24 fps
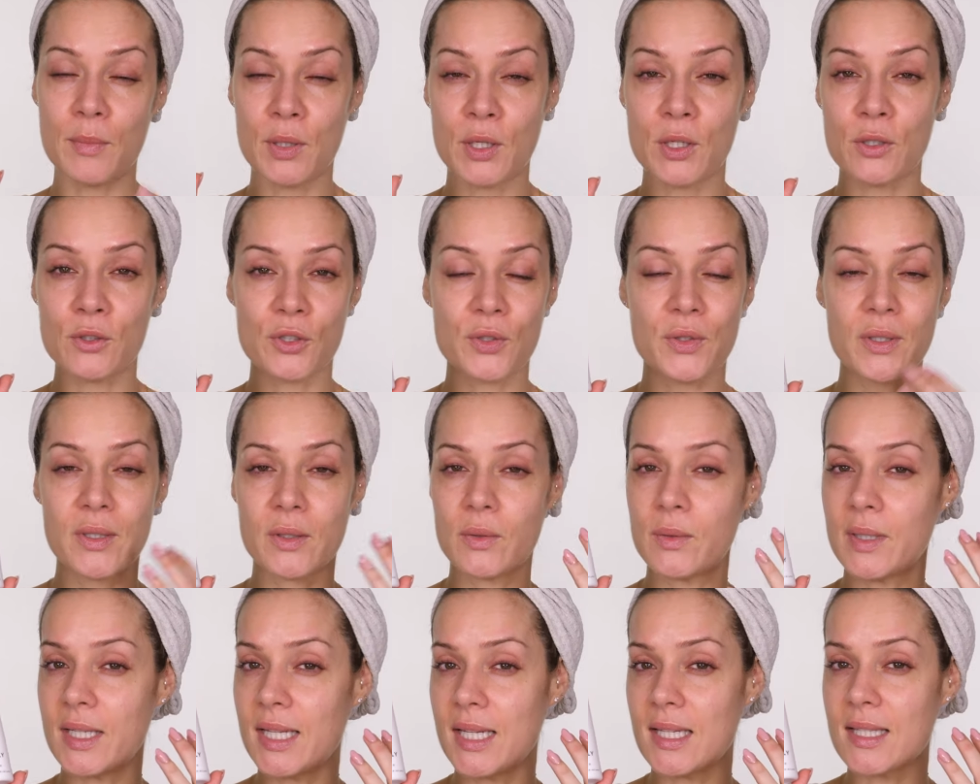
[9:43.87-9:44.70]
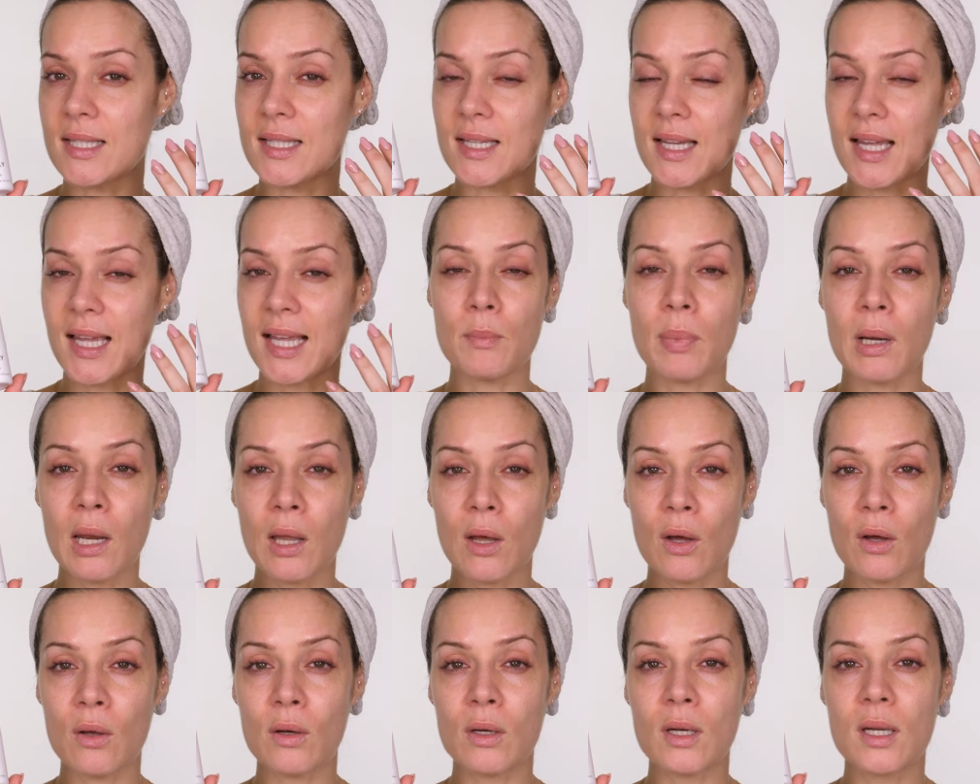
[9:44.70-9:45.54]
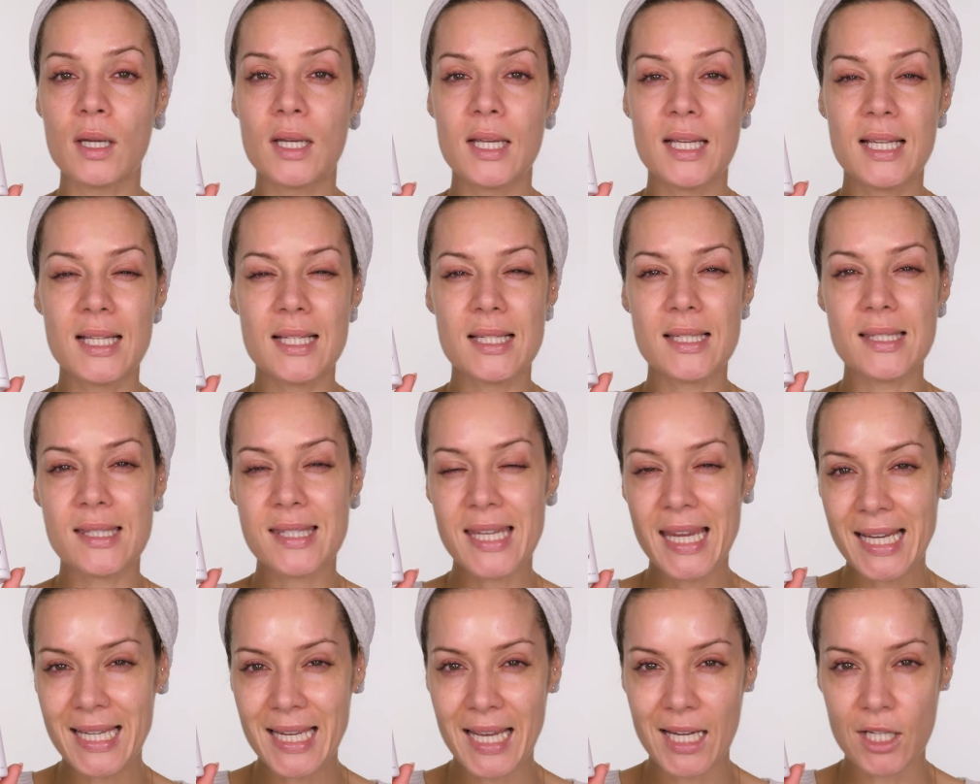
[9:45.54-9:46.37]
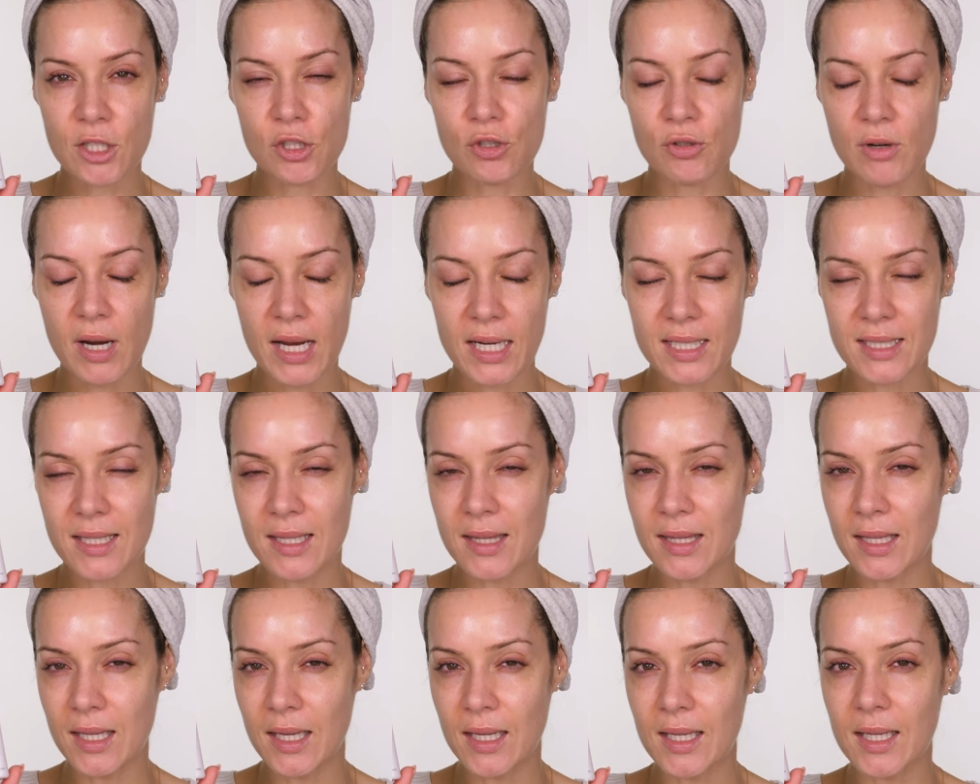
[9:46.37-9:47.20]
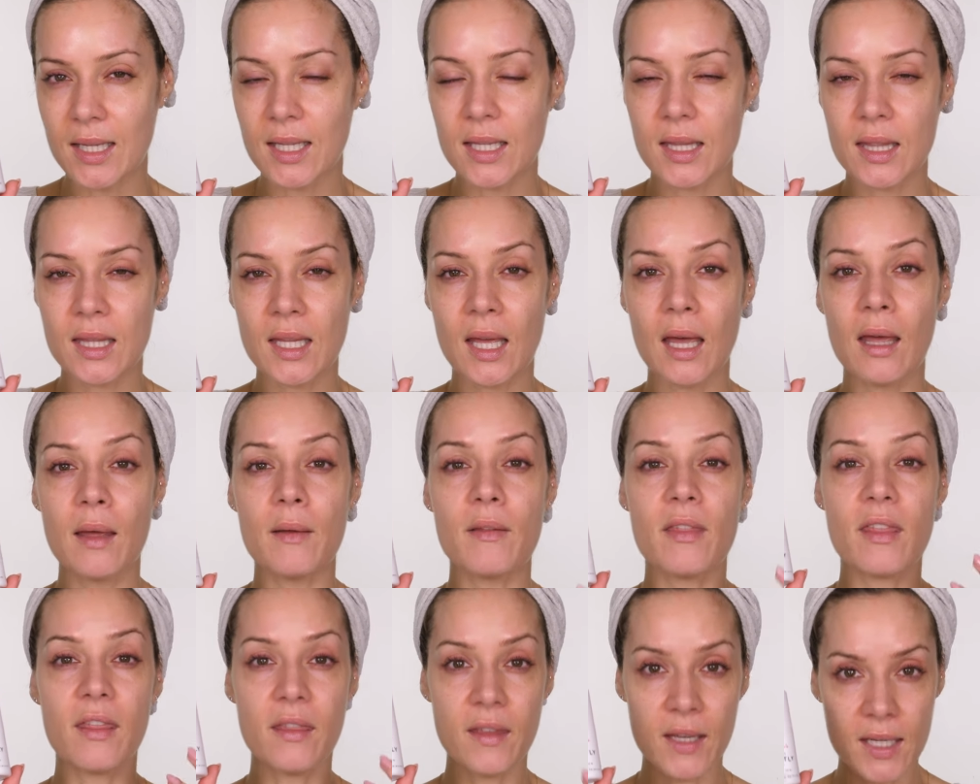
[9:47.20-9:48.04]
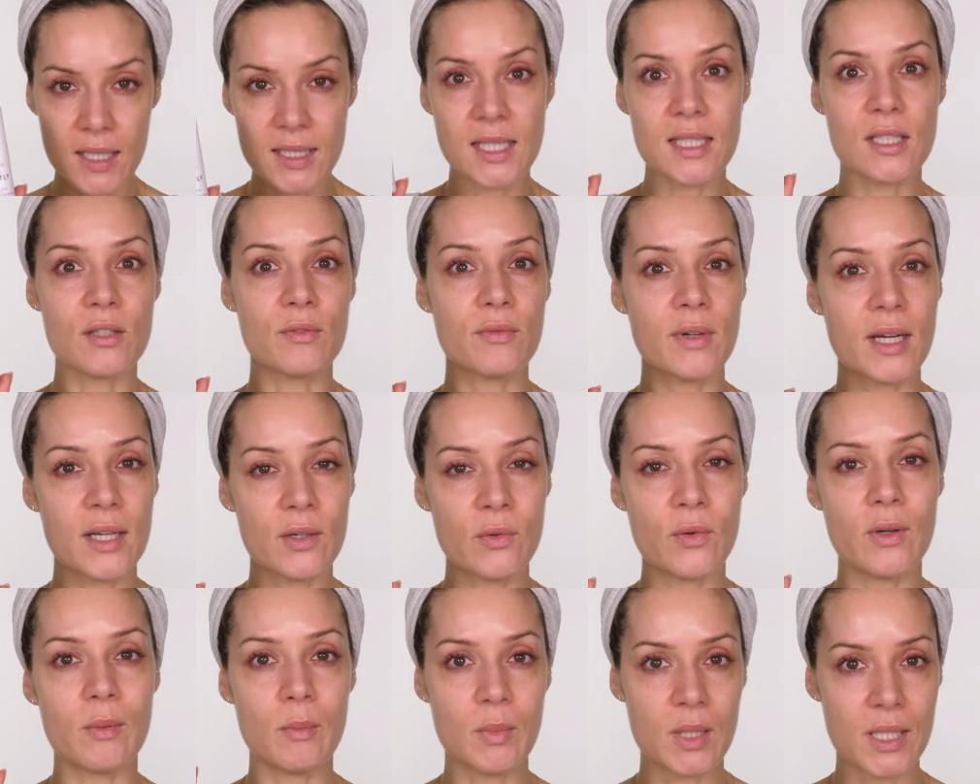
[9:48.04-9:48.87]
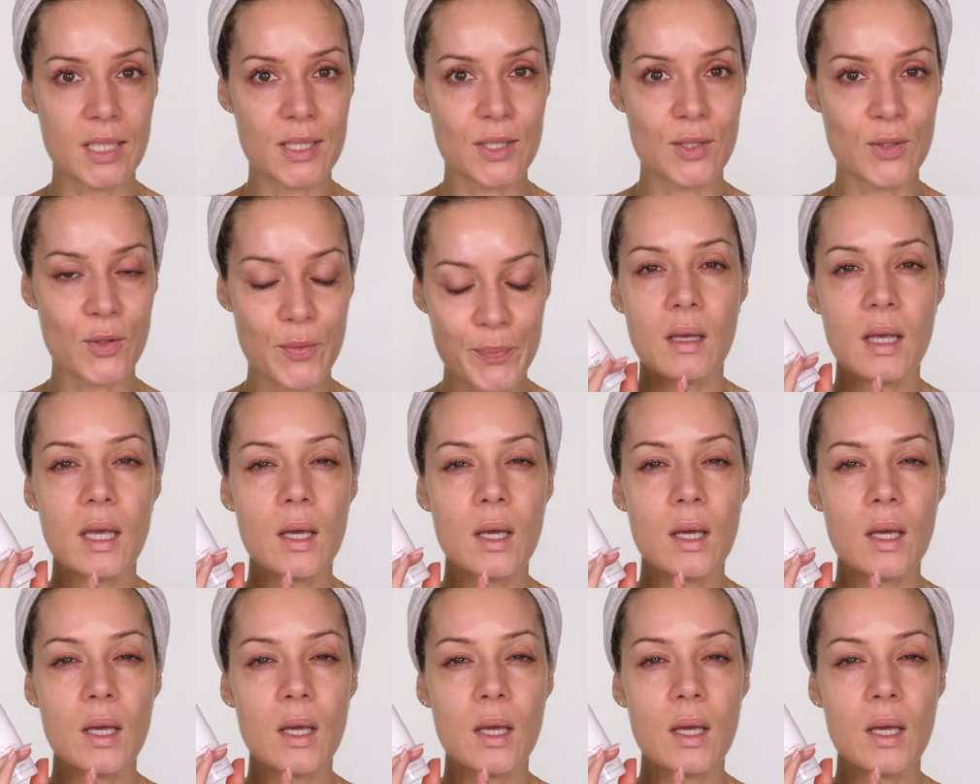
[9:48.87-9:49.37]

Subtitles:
Bakuchiol is a plant seed extract, I think, that thinks it's a retinoid, but it's not.